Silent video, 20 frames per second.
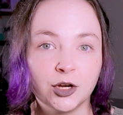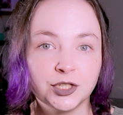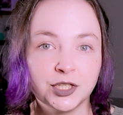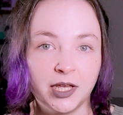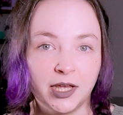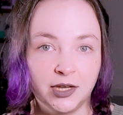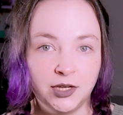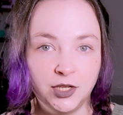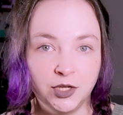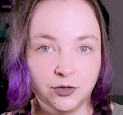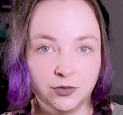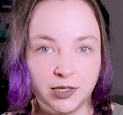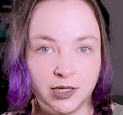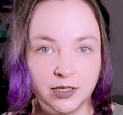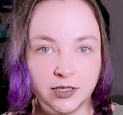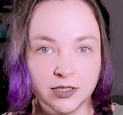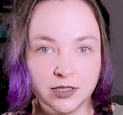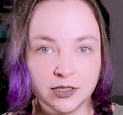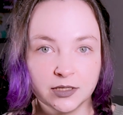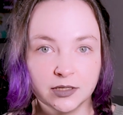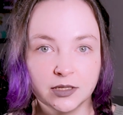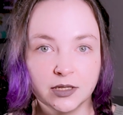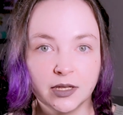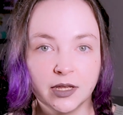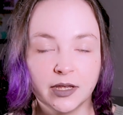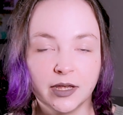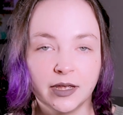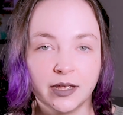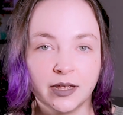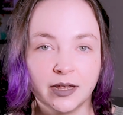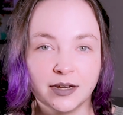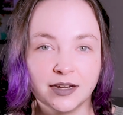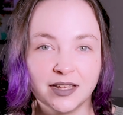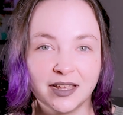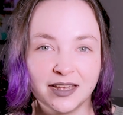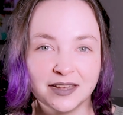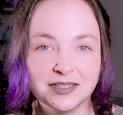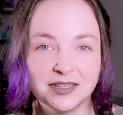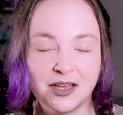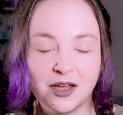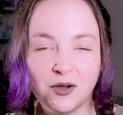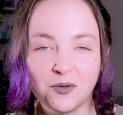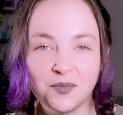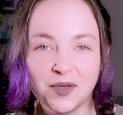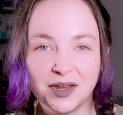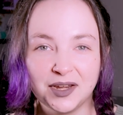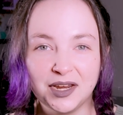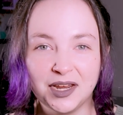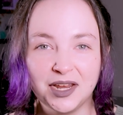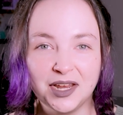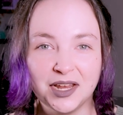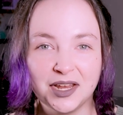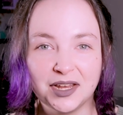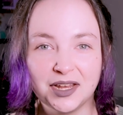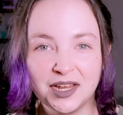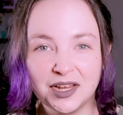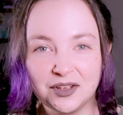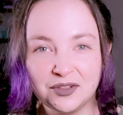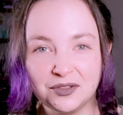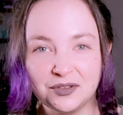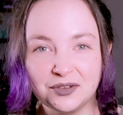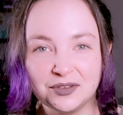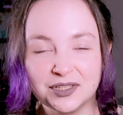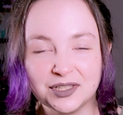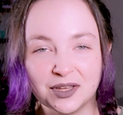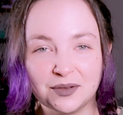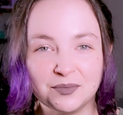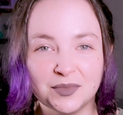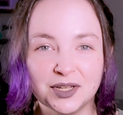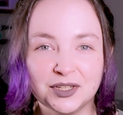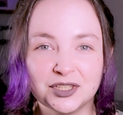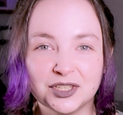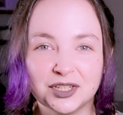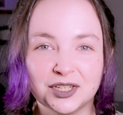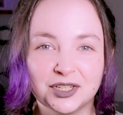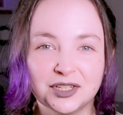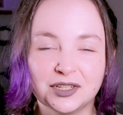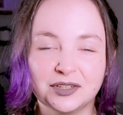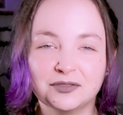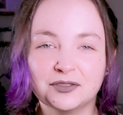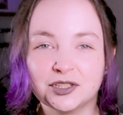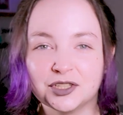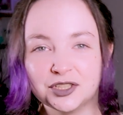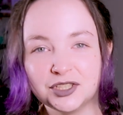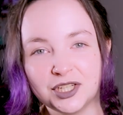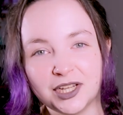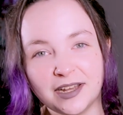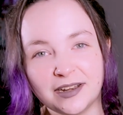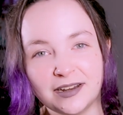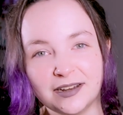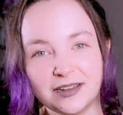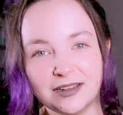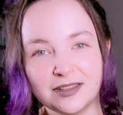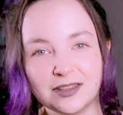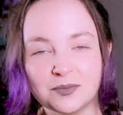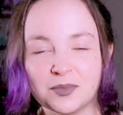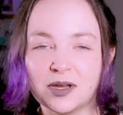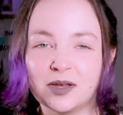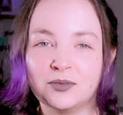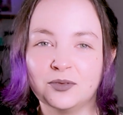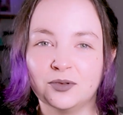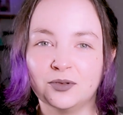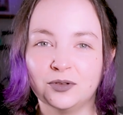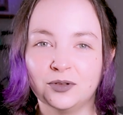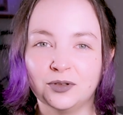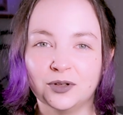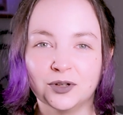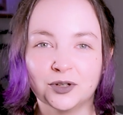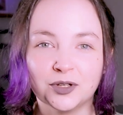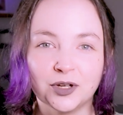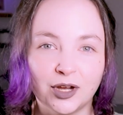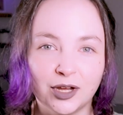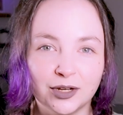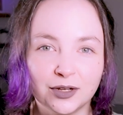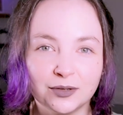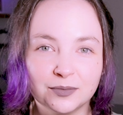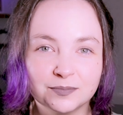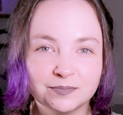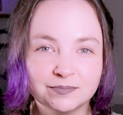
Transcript: 10 units, and guess how many include some mention of Christianity, the Bible, or God?